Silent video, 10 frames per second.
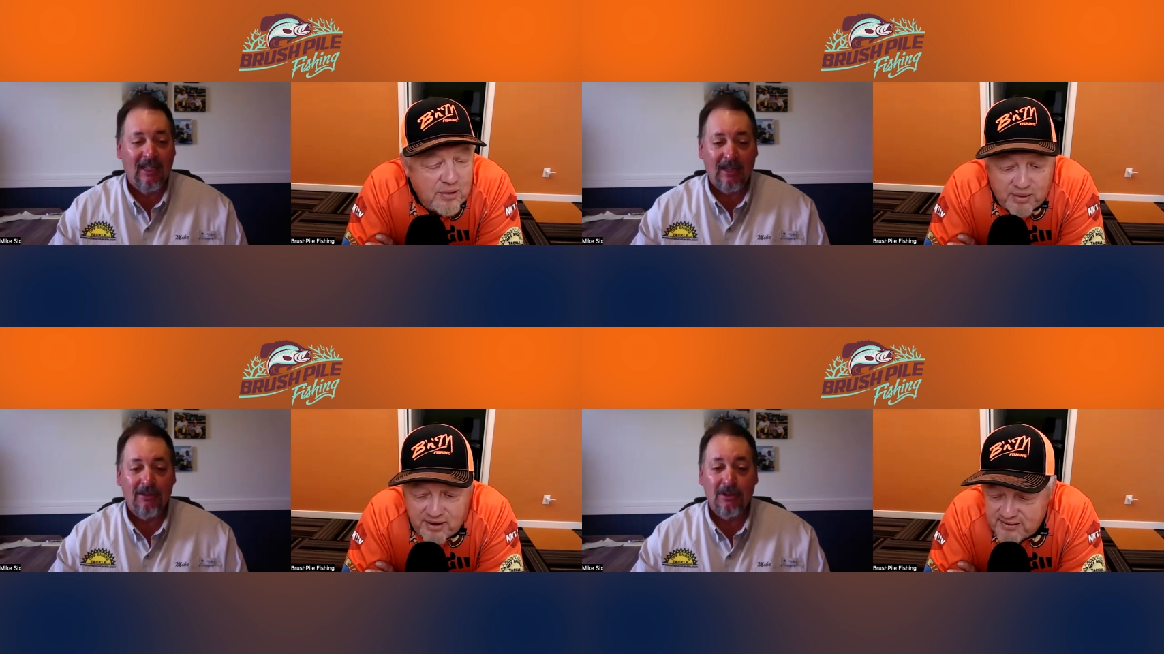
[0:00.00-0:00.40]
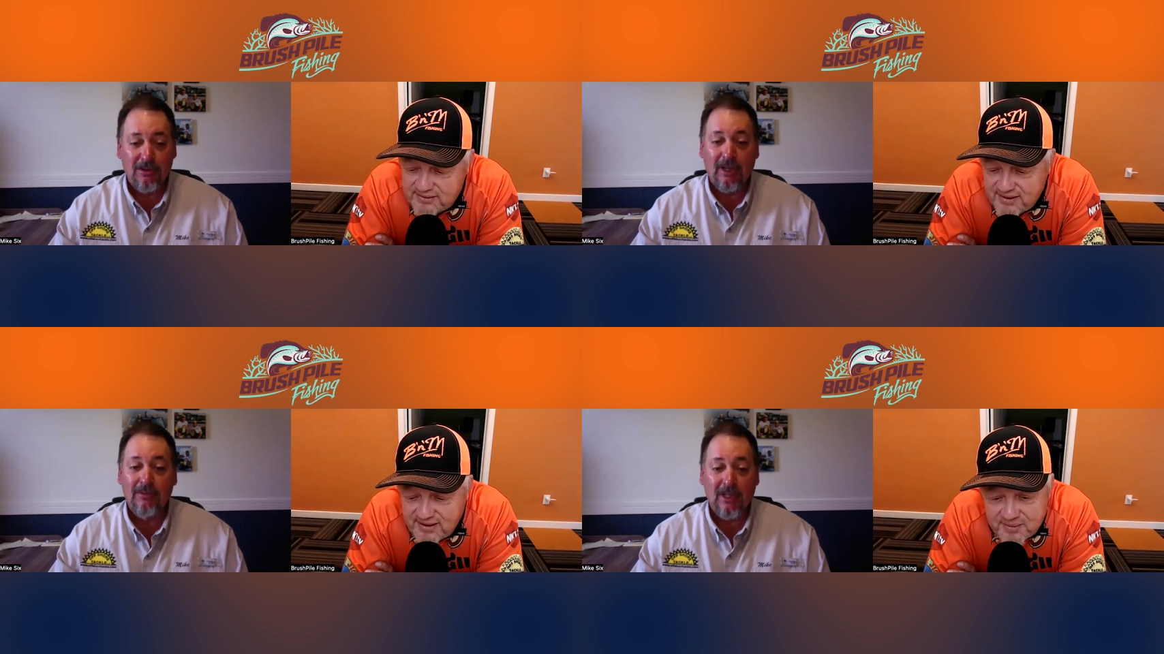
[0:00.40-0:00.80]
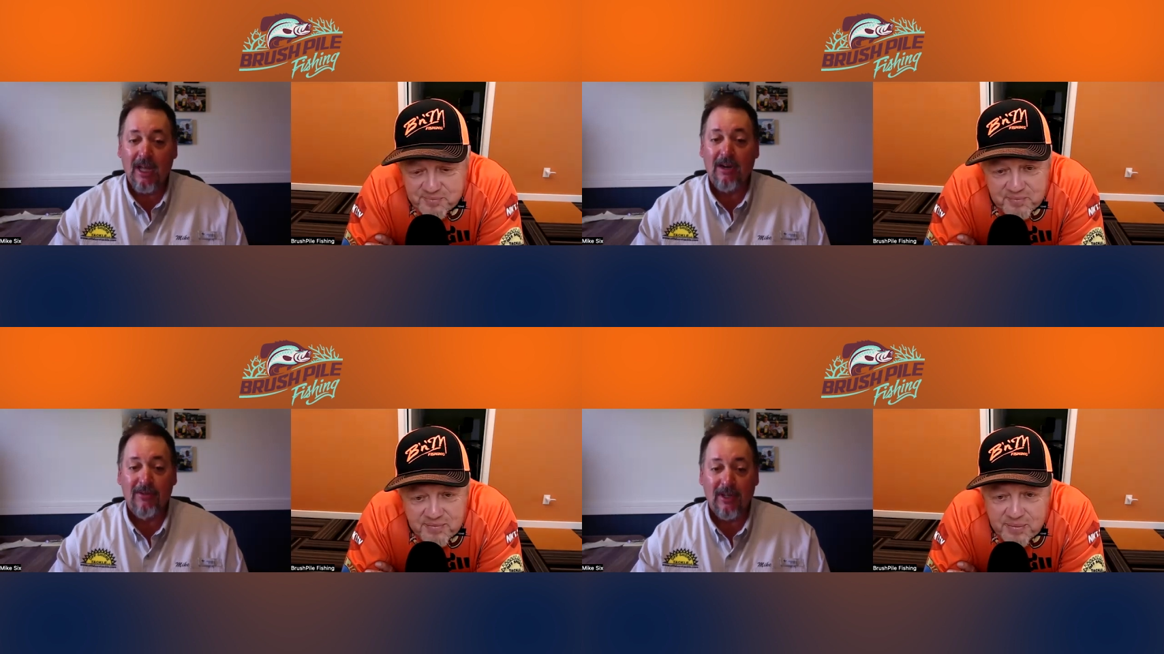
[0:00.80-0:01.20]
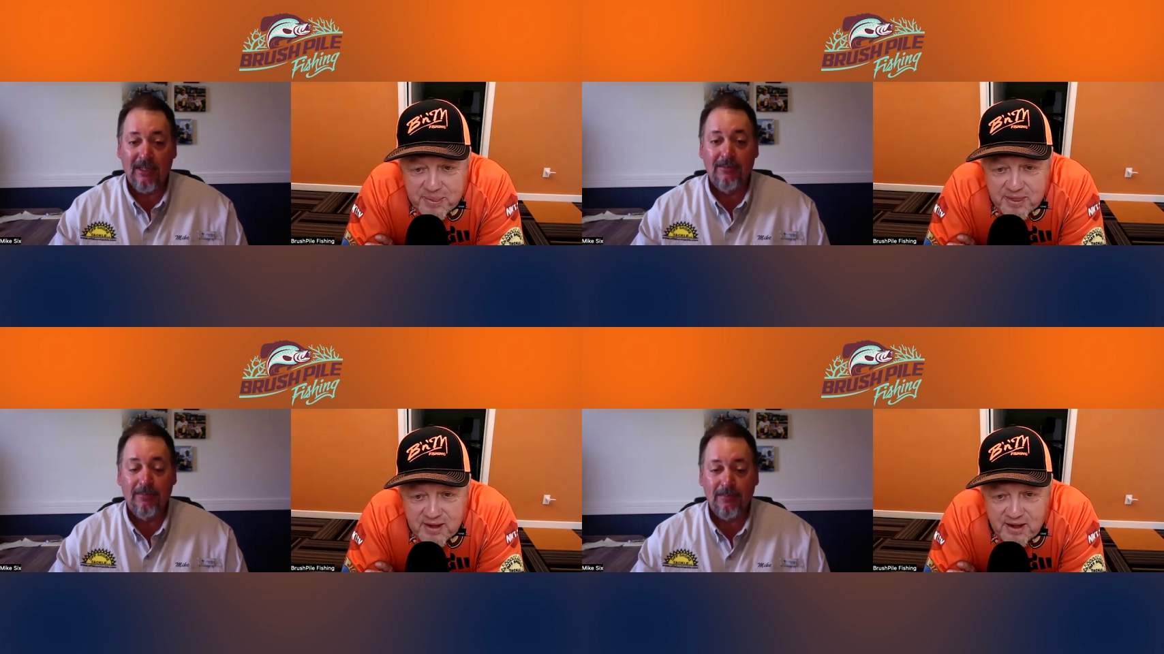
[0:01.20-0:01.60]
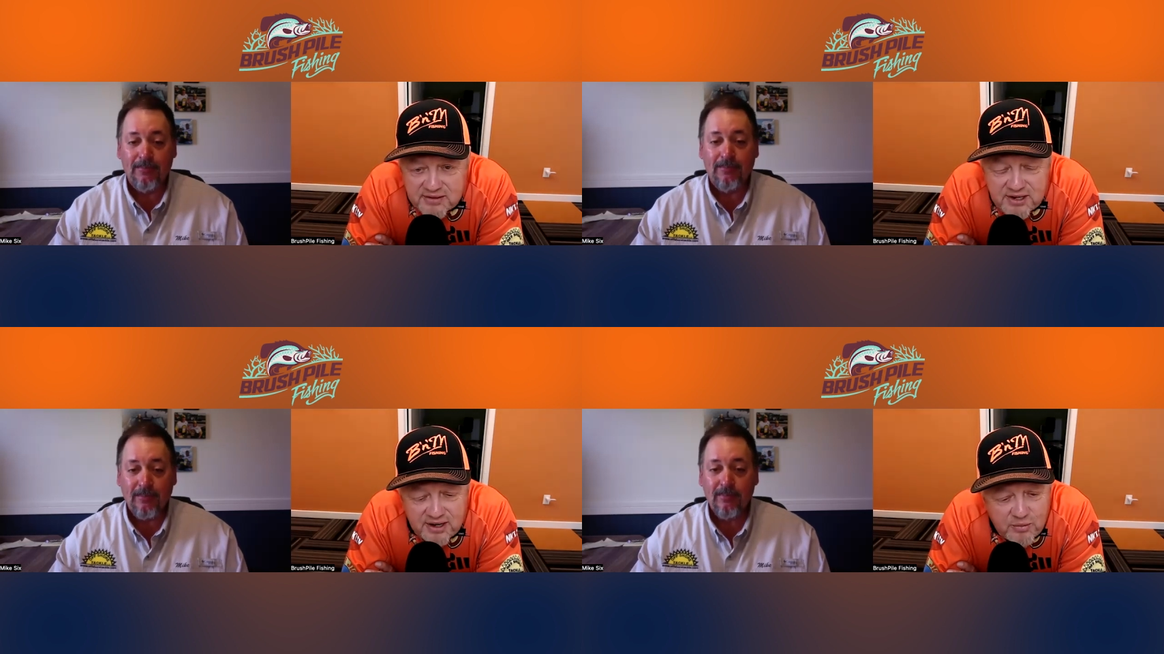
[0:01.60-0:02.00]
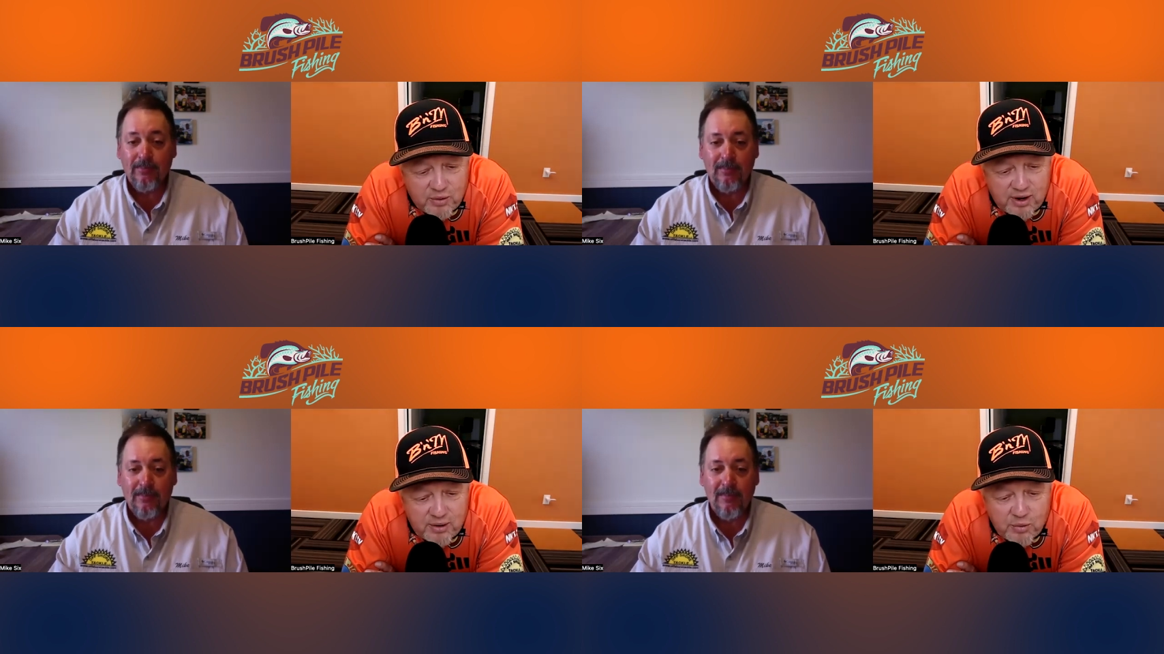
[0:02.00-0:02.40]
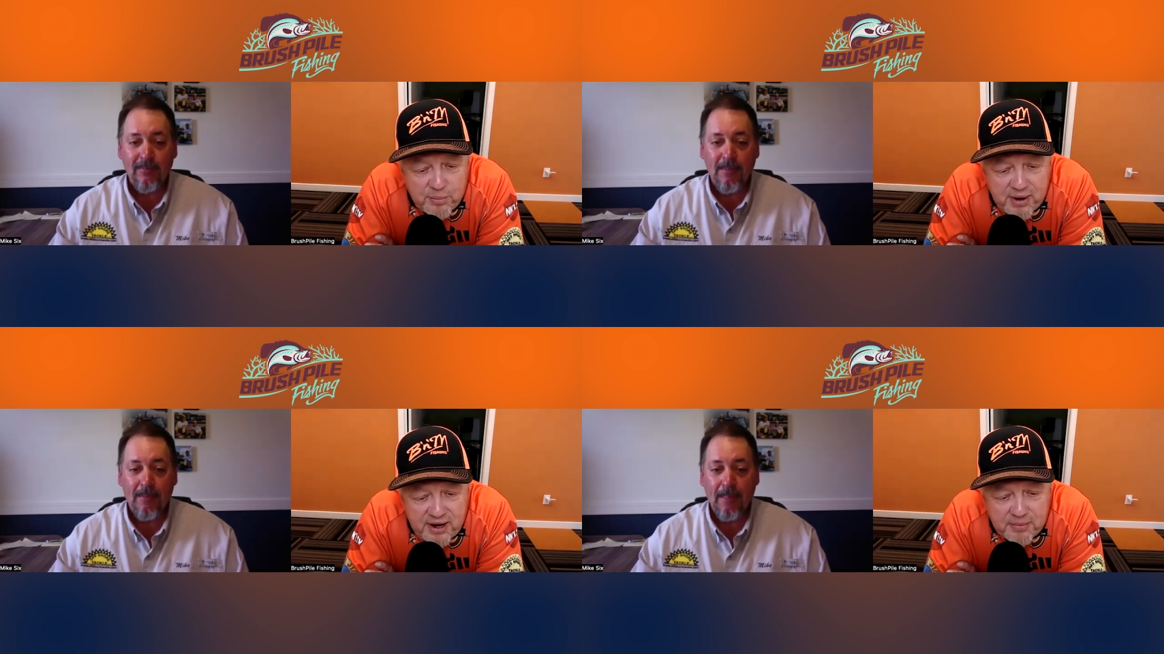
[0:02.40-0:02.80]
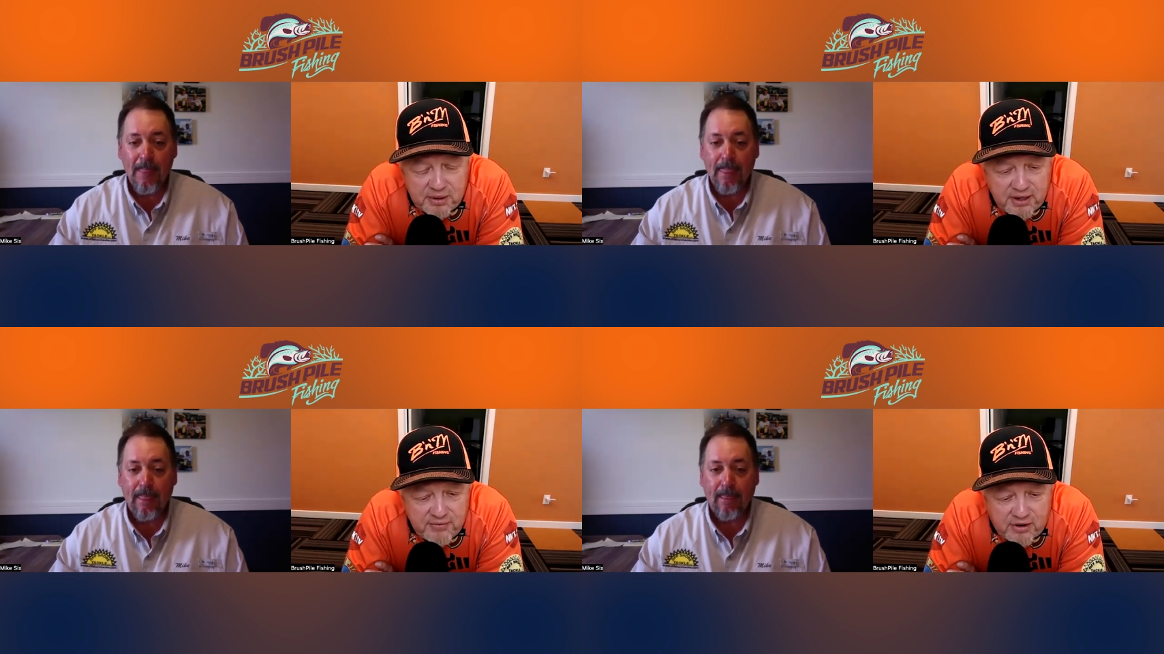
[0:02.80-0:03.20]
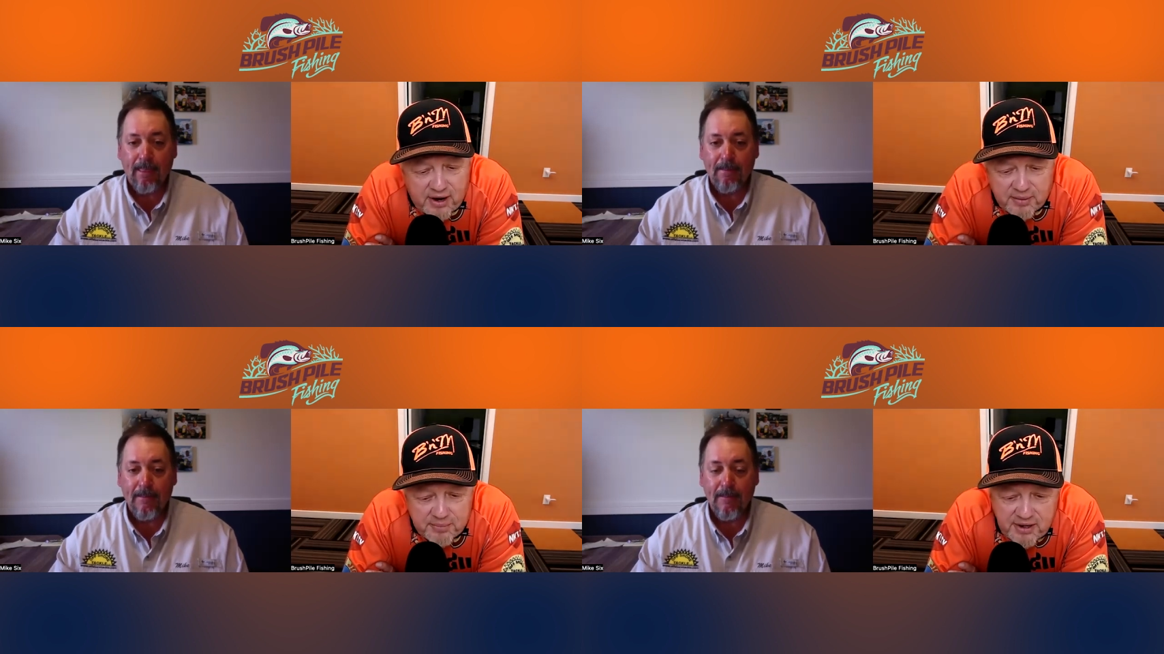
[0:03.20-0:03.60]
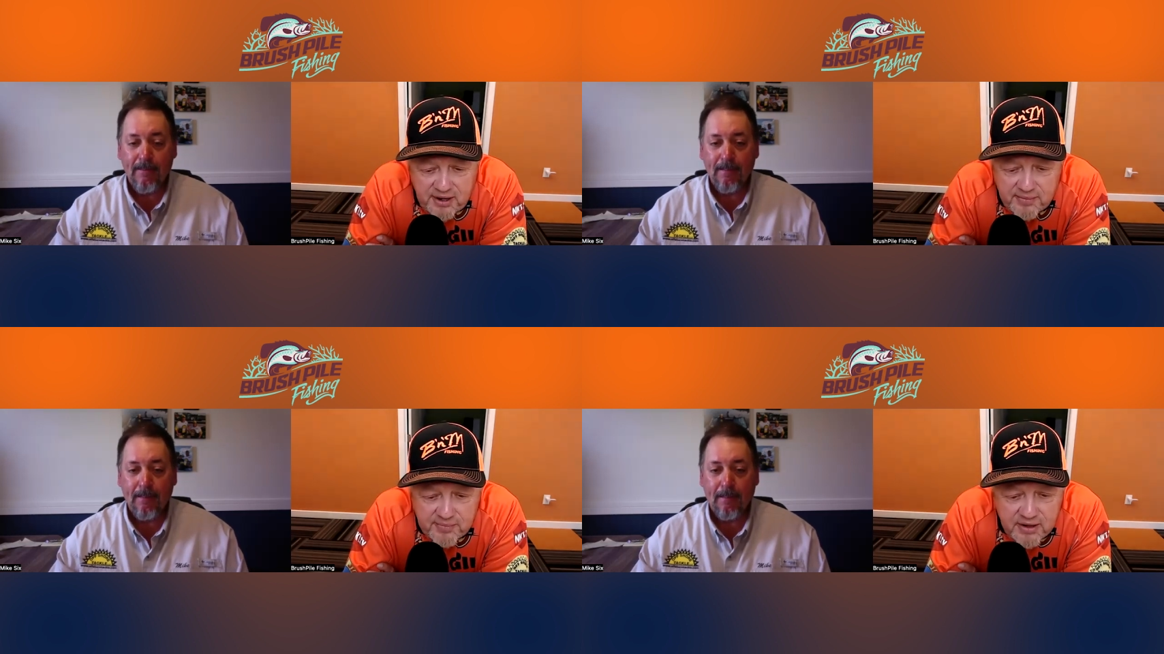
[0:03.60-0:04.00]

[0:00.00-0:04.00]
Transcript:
Speaker 1: it was, it was a lot of fun.
Speaker 2: I'll tell you what, what made a believer out of me.